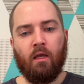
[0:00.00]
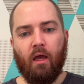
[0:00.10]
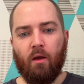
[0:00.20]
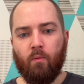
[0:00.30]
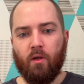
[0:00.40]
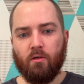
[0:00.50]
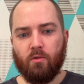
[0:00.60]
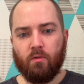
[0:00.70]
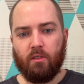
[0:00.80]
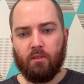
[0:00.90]
And we are
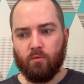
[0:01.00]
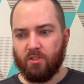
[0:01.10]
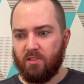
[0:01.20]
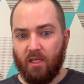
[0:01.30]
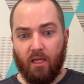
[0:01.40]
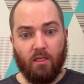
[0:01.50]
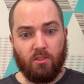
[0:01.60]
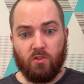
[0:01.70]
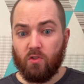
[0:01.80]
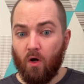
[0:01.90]
doing, we're seeing
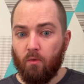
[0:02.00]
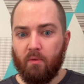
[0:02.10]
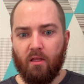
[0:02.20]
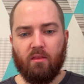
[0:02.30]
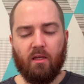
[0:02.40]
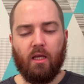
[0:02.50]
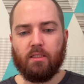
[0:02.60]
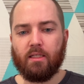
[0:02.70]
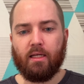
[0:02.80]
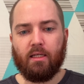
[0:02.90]
so many
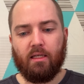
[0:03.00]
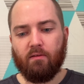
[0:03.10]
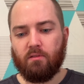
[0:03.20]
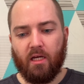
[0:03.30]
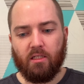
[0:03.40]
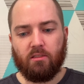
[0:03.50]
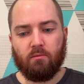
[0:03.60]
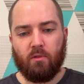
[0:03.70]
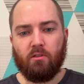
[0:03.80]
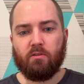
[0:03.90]
things. I could give
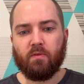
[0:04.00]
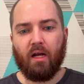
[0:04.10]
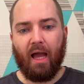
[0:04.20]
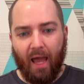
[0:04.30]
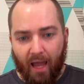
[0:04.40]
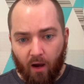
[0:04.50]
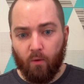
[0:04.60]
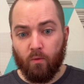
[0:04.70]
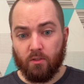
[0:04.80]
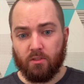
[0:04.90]
testimonies for
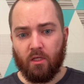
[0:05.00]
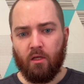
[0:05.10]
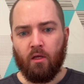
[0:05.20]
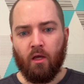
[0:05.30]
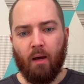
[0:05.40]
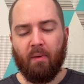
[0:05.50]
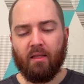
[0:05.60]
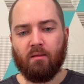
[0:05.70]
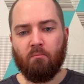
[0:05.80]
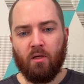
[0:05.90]
hours
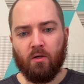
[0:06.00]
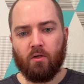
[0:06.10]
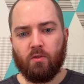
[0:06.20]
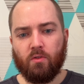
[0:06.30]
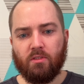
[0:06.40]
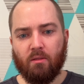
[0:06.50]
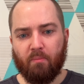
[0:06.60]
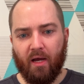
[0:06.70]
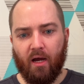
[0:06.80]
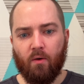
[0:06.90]
about the miracles and the
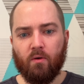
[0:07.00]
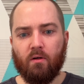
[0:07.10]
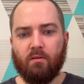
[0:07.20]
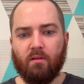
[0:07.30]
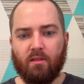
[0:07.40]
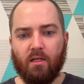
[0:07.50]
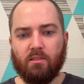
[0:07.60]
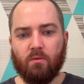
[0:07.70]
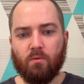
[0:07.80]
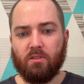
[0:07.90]
power and the
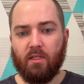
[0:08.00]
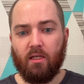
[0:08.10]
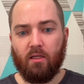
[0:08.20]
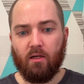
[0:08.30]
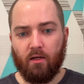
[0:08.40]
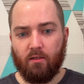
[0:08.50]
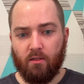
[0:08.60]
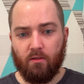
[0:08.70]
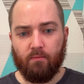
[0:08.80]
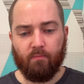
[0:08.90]
things that we're seeing God
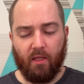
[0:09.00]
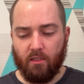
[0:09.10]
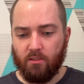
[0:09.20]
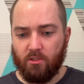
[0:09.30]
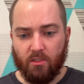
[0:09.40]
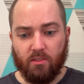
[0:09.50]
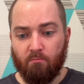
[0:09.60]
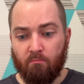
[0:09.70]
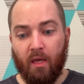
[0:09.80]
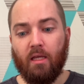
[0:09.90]
do. And it's just
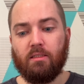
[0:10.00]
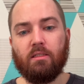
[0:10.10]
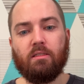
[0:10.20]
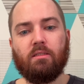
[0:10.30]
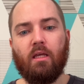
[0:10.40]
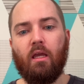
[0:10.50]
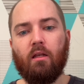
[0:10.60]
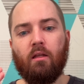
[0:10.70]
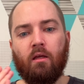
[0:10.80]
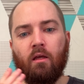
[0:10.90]
amazing to see
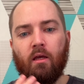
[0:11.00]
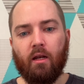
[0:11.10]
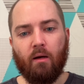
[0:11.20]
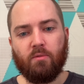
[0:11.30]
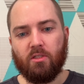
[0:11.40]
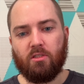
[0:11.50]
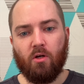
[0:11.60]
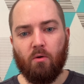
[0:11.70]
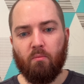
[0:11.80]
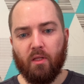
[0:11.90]
it. And I'm just
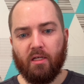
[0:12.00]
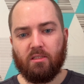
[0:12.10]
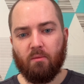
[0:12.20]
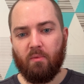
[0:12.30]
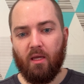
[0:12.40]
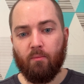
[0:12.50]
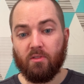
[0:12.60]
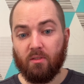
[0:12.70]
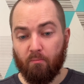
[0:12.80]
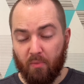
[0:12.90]
so blessed to be
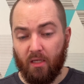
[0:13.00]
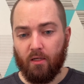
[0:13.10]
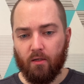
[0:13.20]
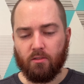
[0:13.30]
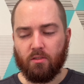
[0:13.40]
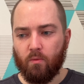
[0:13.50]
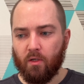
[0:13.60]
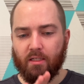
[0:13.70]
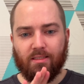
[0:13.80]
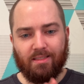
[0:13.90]
able to be here. So we're
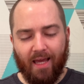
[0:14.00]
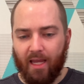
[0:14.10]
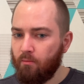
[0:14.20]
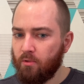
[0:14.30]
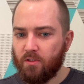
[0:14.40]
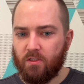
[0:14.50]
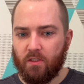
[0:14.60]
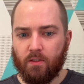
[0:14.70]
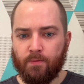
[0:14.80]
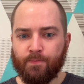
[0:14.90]
going to stay in
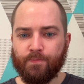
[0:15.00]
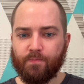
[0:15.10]
Brazil